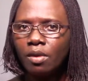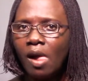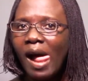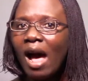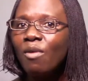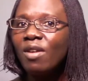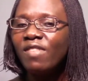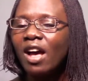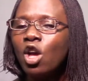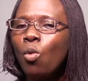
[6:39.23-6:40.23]

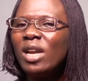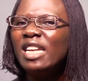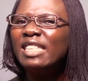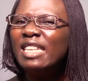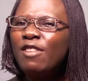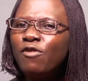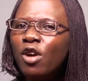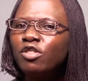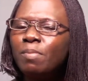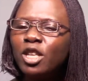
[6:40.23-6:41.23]
However, when it
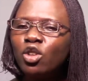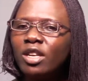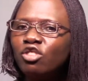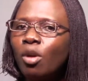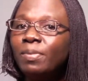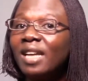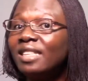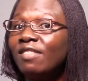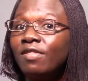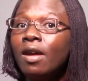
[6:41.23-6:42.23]
involves majorly
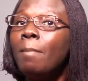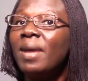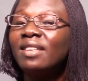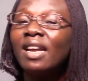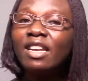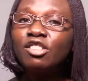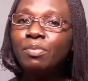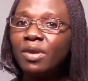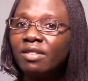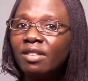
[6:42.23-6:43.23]
subjective mental
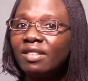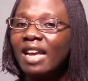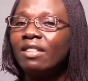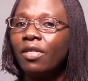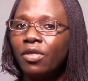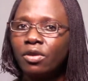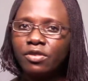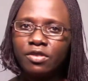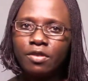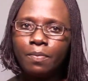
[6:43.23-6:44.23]
experiences like the
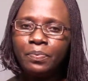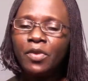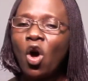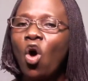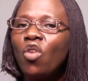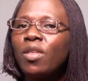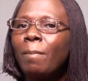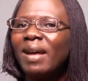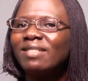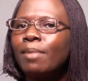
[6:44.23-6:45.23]
thoughts or the
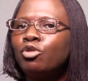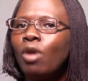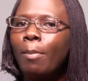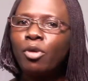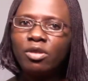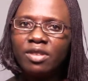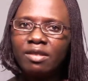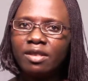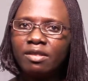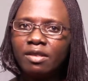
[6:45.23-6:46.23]
perceptual
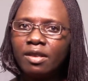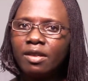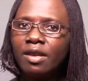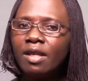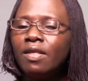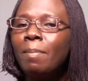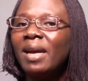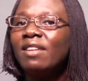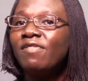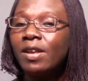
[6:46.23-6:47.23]
processes, the
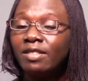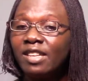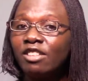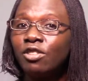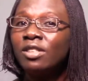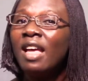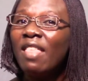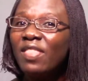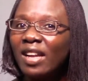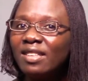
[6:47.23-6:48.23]
manifestation,
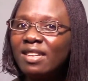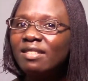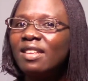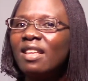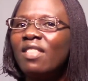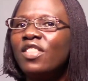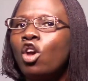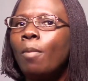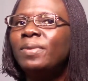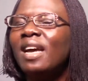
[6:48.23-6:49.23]
that is, the
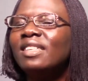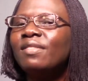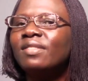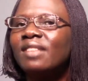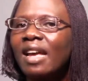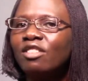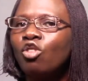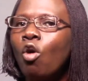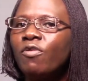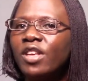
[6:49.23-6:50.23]
objective signs
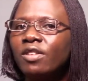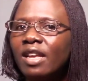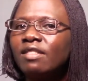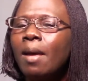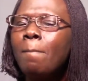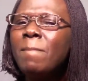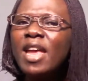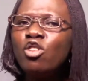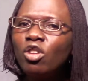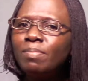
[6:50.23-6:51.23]
of illness, may
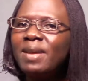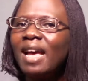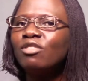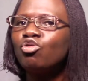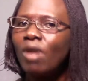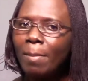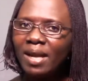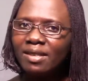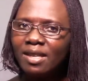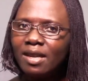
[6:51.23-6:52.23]
not be as
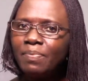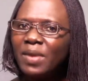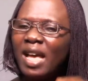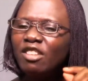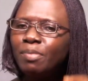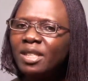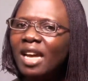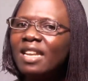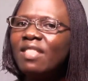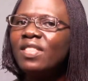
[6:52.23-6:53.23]
dramatic,
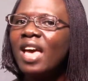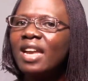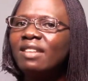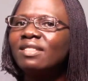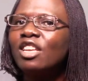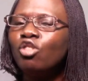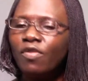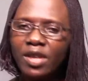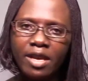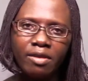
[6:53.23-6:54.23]
especially in the early stage of
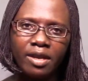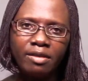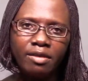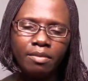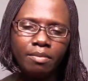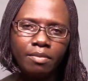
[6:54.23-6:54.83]
the illness.